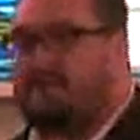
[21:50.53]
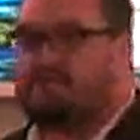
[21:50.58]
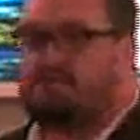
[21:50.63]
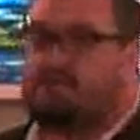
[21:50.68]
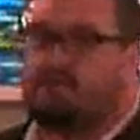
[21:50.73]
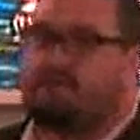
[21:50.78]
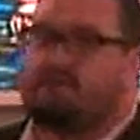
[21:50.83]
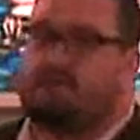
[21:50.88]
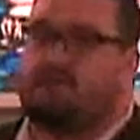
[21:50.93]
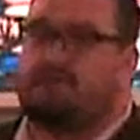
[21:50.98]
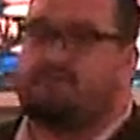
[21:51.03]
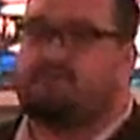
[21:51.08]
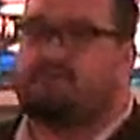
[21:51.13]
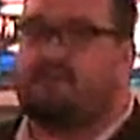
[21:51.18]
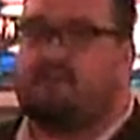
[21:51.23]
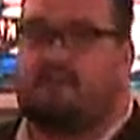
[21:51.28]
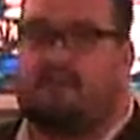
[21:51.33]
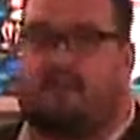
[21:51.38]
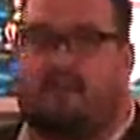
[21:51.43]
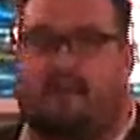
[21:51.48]
that to you
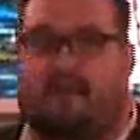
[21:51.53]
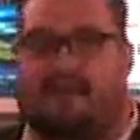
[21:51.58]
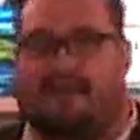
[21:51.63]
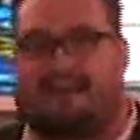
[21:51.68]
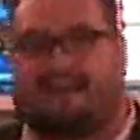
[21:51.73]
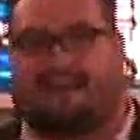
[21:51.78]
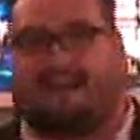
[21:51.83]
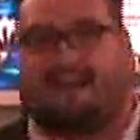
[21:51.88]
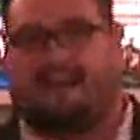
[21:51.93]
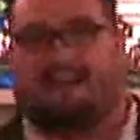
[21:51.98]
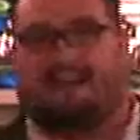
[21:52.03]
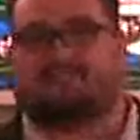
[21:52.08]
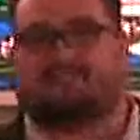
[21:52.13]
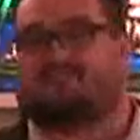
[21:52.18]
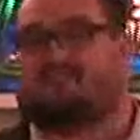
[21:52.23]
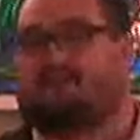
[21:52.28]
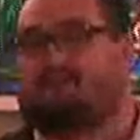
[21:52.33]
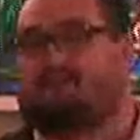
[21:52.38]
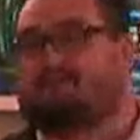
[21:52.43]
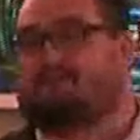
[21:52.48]
because it kind of
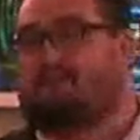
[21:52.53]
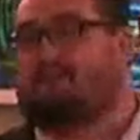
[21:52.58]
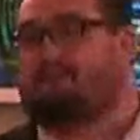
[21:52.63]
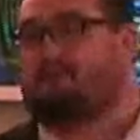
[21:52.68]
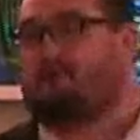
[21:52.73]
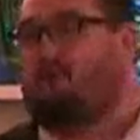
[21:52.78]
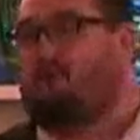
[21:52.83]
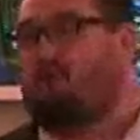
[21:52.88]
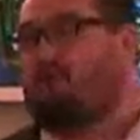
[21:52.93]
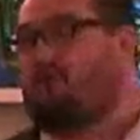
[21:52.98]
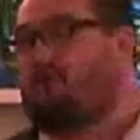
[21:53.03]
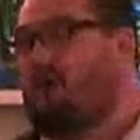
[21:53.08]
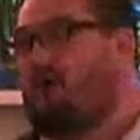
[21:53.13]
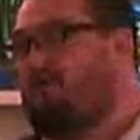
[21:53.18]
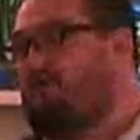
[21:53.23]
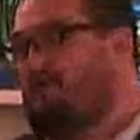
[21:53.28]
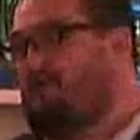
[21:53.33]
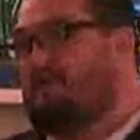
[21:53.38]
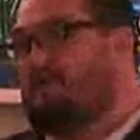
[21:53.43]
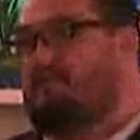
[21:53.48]
sums up the Old
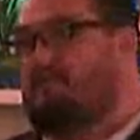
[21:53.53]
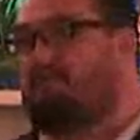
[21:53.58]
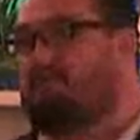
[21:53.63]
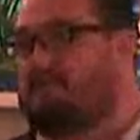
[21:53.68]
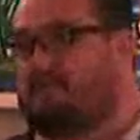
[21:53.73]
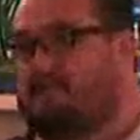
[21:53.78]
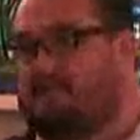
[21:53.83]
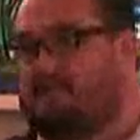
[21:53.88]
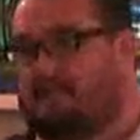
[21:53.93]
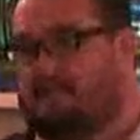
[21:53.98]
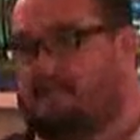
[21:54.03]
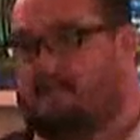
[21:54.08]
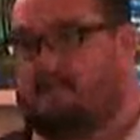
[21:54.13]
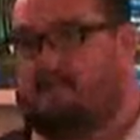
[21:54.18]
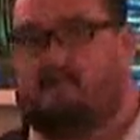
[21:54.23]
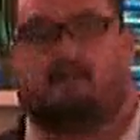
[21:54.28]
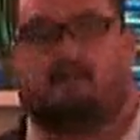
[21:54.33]
Covenant completely.